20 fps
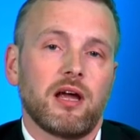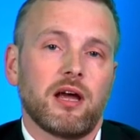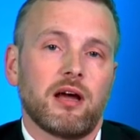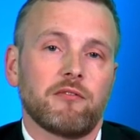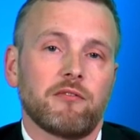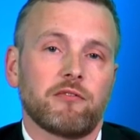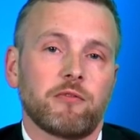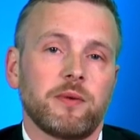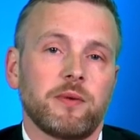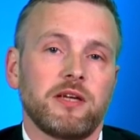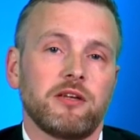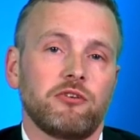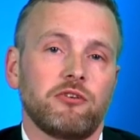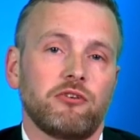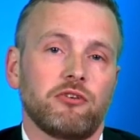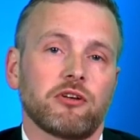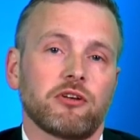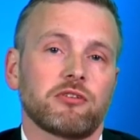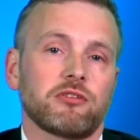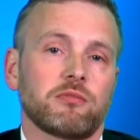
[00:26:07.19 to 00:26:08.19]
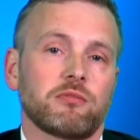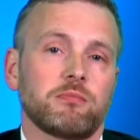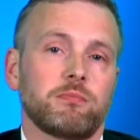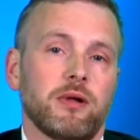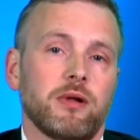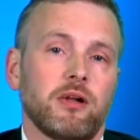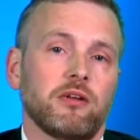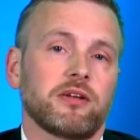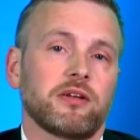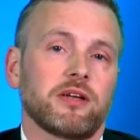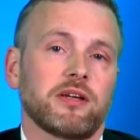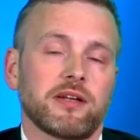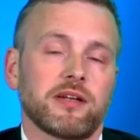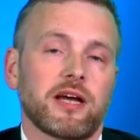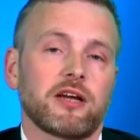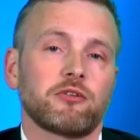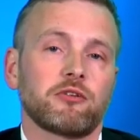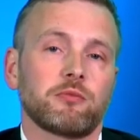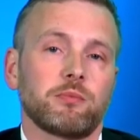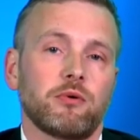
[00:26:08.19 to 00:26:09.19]
And for me, just building a
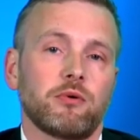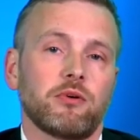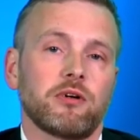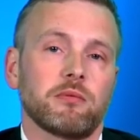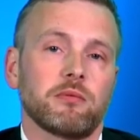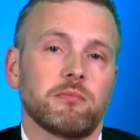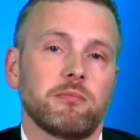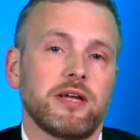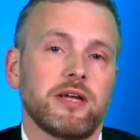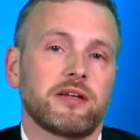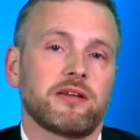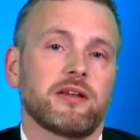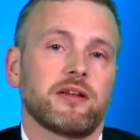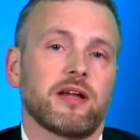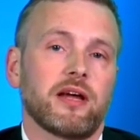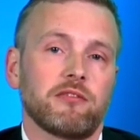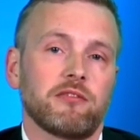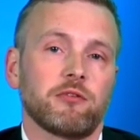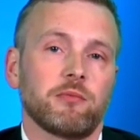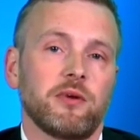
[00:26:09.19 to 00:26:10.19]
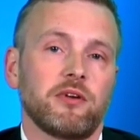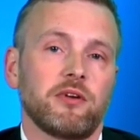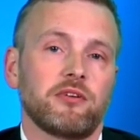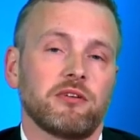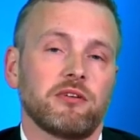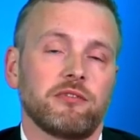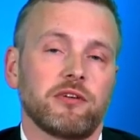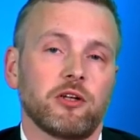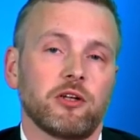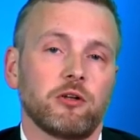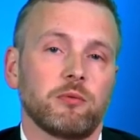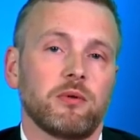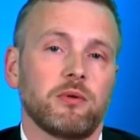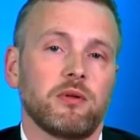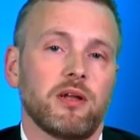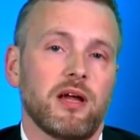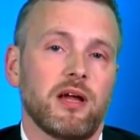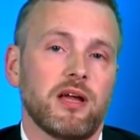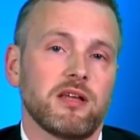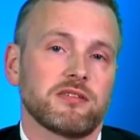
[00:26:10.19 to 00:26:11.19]
dashboard and making that information
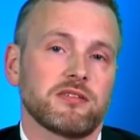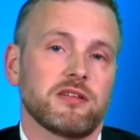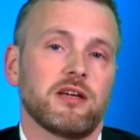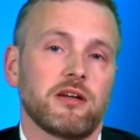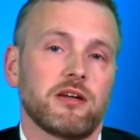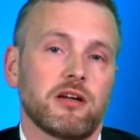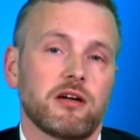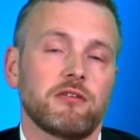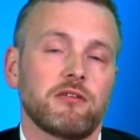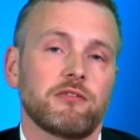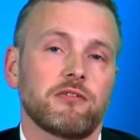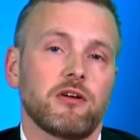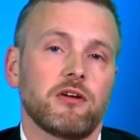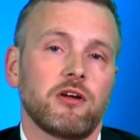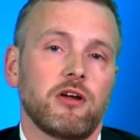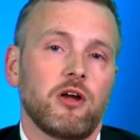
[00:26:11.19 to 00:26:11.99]
available isn't enough.